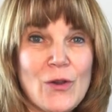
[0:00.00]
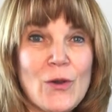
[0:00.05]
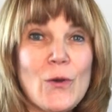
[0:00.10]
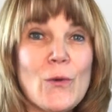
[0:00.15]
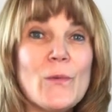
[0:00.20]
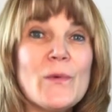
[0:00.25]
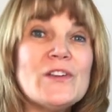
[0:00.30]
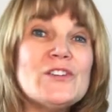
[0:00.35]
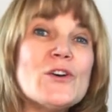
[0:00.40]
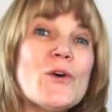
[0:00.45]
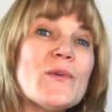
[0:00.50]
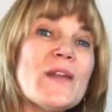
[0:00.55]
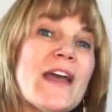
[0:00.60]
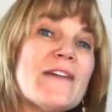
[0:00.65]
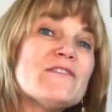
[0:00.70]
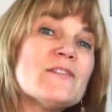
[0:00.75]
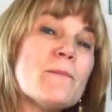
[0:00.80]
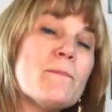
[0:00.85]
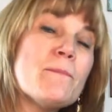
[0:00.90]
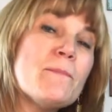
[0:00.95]
We don't
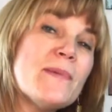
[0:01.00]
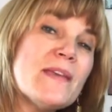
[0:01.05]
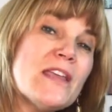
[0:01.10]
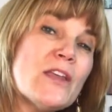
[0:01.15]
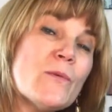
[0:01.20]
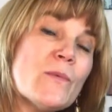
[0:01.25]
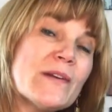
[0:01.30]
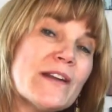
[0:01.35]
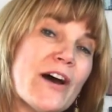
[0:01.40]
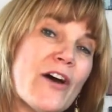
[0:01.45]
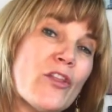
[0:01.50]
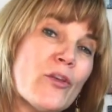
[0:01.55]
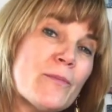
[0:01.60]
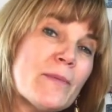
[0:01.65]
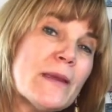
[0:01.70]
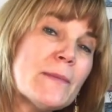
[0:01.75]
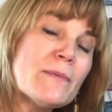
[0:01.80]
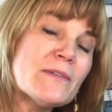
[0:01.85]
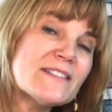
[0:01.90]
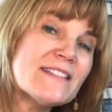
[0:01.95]
have to be what other
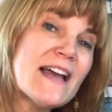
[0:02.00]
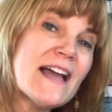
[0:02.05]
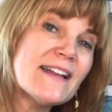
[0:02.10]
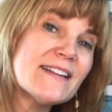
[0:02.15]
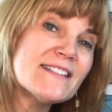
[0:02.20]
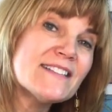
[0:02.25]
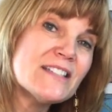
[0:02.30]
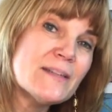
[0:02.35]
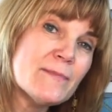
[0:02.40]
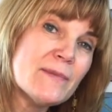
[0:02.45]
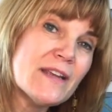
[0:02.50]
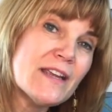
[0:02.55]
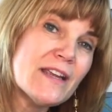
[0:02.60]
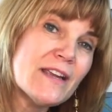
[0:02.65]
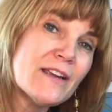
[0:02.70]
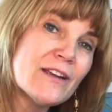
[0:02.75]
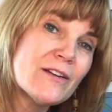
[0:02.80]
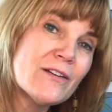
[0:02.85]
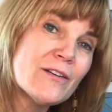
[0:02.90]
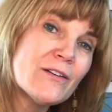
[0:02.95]
people tell us to
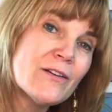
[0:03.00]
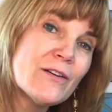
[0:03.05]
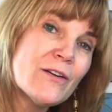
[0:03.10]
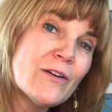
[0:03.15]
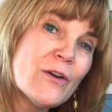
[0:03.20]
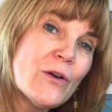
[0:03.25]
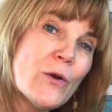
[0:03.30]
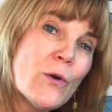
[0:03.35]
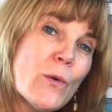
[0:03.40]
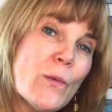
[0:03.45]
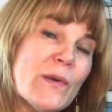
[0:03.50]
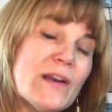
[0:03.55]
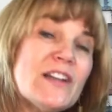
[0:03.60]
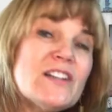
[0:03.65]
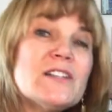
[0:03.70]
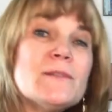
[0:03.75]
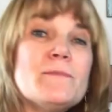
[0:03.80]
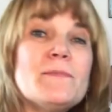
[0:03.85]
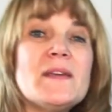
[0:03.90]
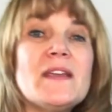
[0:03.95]
be. We
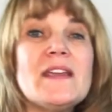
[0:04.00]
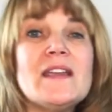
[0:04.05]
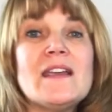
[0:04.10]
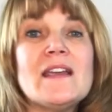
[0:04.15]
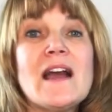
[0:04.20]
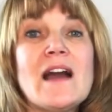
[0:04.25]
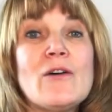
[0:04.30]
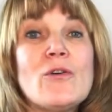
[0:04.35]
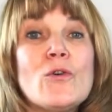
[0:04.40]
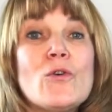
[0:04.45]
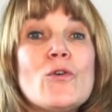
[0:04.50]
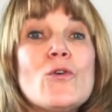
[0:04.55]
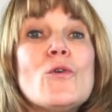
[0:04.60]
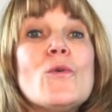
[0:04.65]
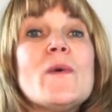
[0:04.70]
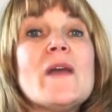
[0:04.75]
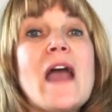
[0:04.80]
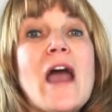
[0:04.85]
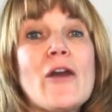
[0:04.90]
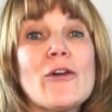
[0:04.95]
need to be who
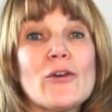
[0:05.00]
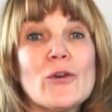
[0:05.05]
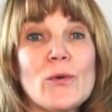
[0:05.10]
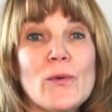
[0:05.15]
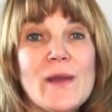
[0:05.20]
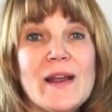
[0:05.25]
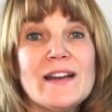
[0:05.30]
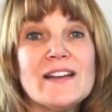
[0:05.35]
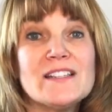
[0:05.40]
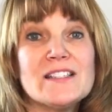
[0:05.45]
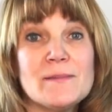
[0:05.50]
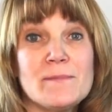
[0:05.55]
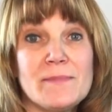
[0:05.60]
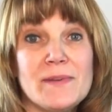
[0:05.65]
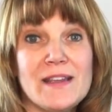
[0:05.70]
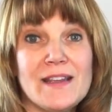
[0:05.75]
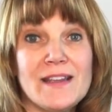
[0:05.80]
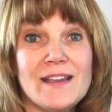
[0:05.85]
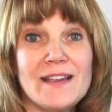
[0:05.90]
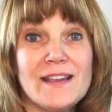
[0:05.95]
we are created to
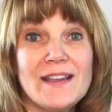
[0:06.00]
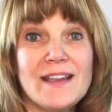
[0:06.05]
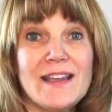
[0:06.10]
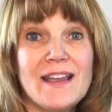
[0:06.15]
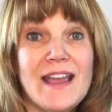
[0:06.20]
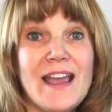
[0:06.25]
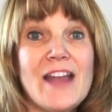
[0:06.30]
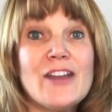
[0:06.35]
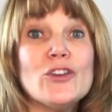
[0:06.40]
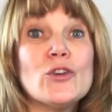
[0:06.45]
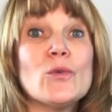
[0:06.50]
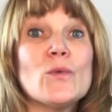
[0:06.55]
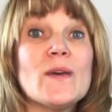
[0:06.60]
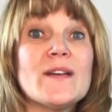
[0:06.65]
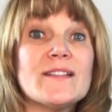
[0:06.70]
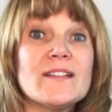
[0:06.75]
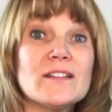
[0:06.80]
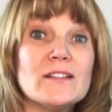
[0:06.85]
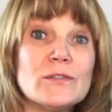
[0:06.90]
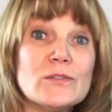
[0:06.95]
be, and your
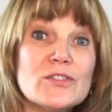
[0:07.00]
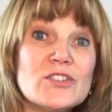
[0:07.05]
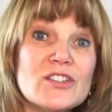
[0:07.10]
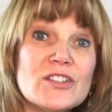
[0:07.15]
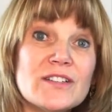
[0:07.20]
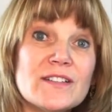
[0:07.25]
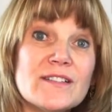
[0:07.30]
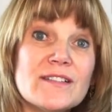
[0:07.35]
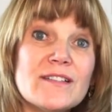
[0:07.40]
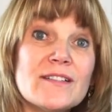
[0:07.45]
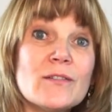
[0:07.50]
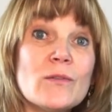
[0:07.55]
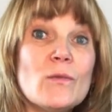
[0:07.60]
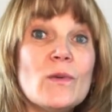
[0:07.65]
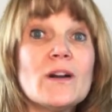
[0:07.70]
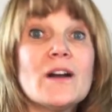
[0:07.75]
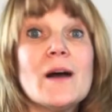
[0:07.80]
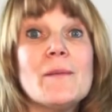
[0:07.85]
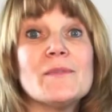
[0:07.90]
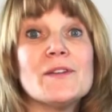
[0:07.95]
resolutions
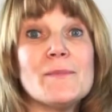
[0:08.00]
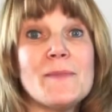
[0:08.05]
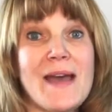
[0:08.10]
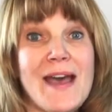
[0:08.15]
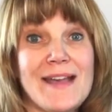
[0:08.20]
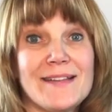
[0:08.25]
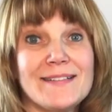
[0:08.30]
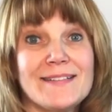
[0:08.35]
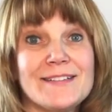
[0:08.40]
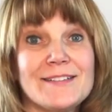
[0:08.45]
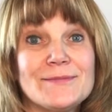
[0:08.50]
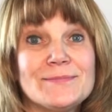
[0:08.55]
will come to pass.